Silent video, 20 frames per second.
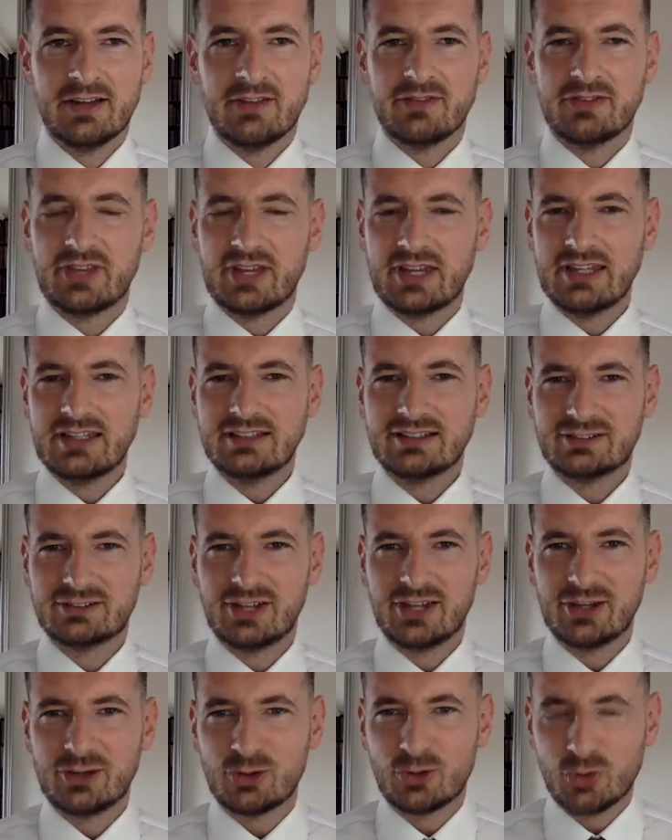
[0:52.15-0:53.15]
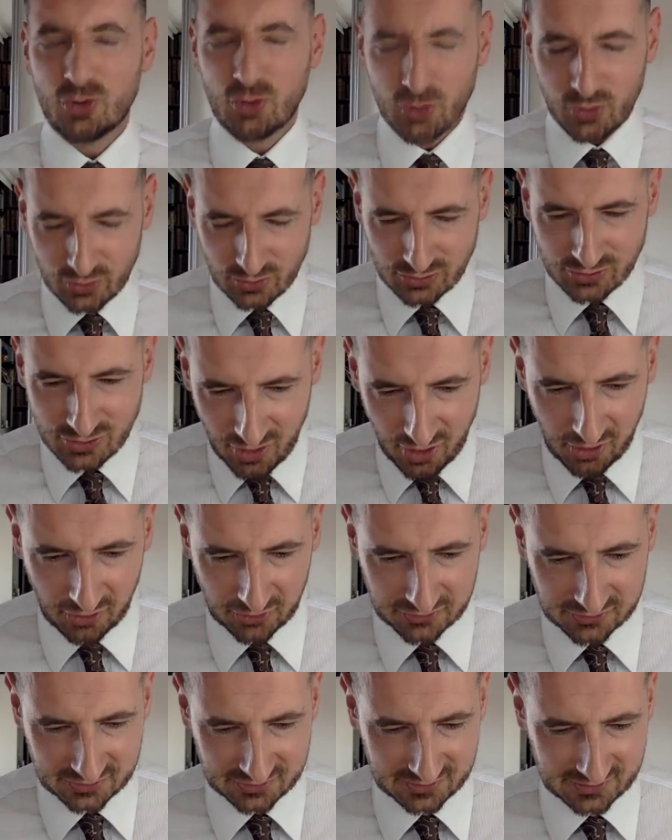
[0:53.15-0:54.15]
They could
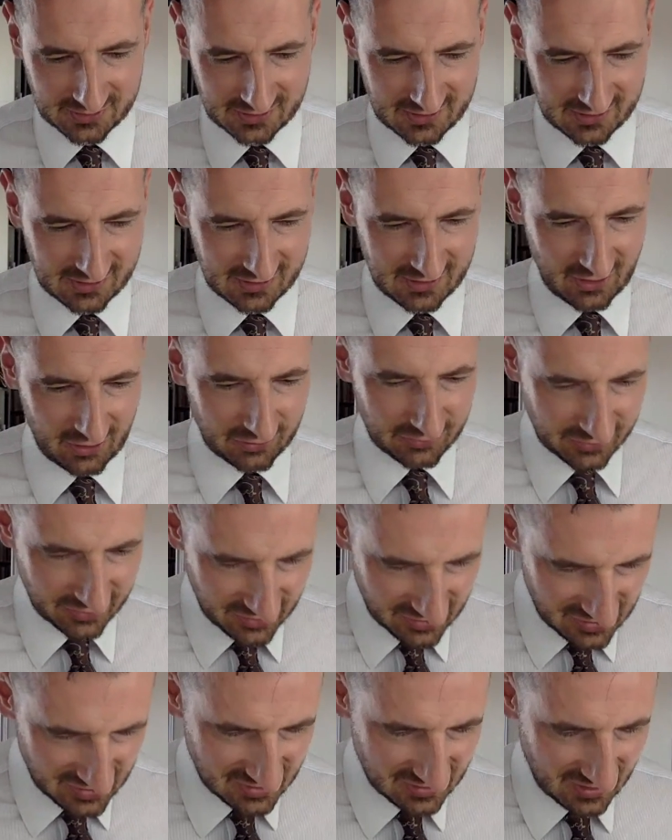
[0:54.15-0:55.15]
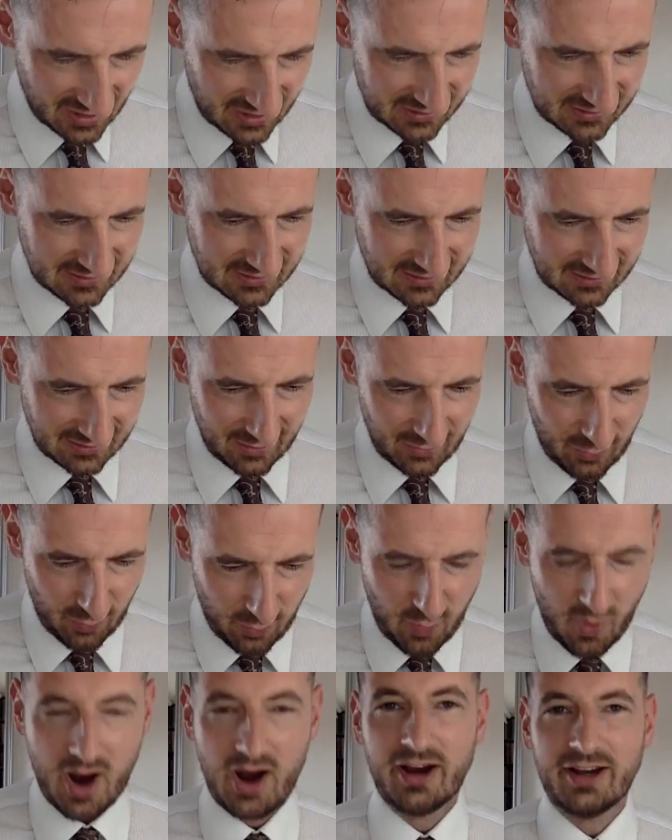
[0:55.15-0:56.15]
not understand
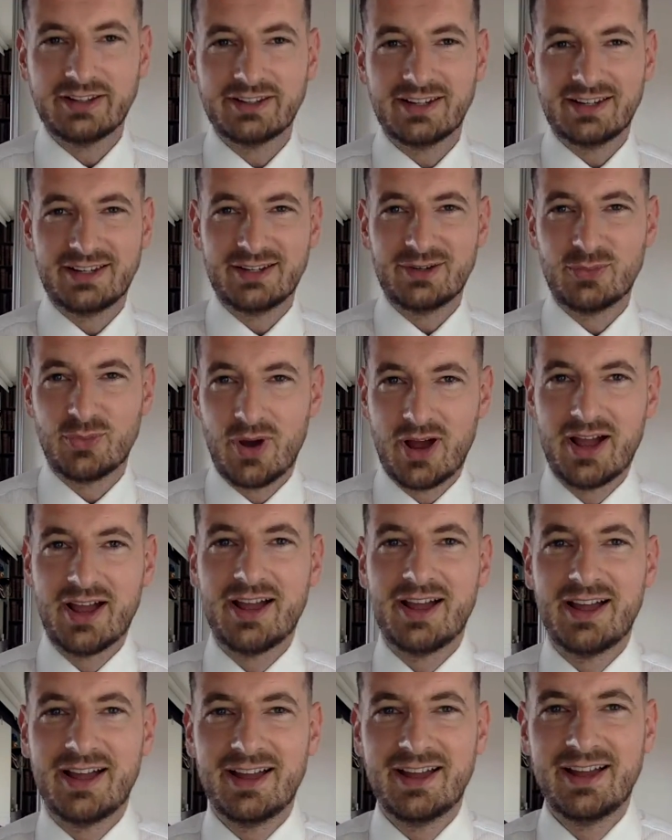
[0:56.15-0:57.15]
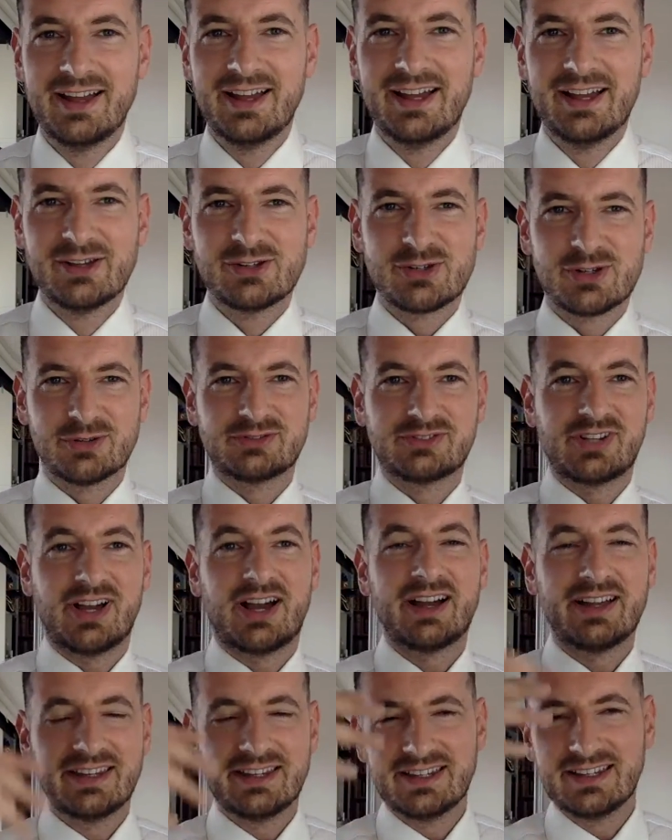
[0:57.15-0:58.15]
why they were sort of
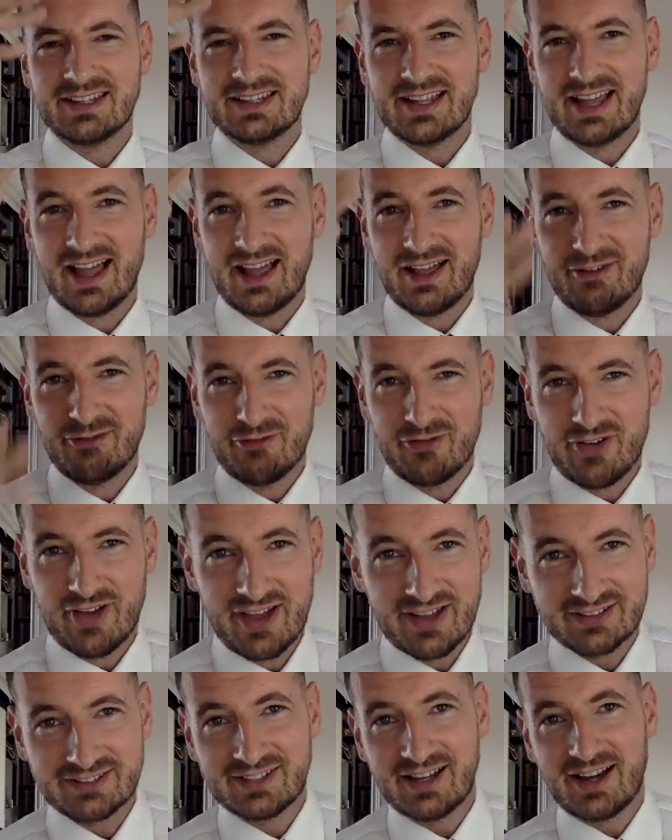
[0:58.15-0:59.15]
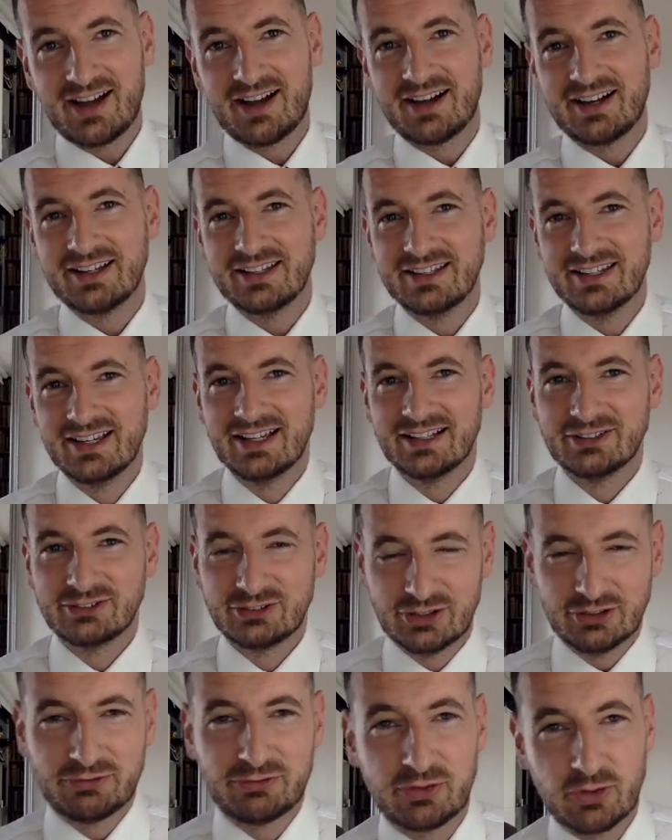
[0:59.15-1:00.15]
tying their tie
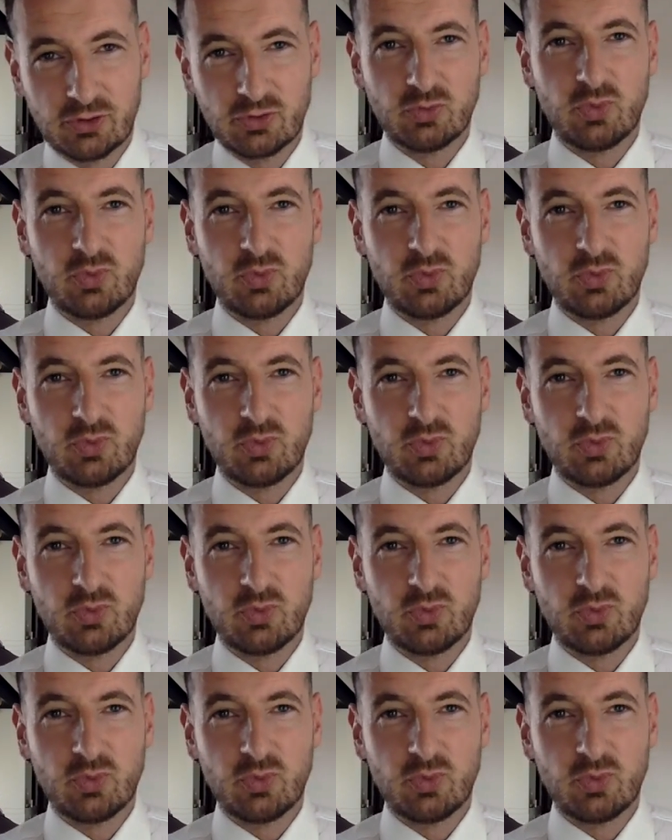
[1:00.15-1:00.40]
different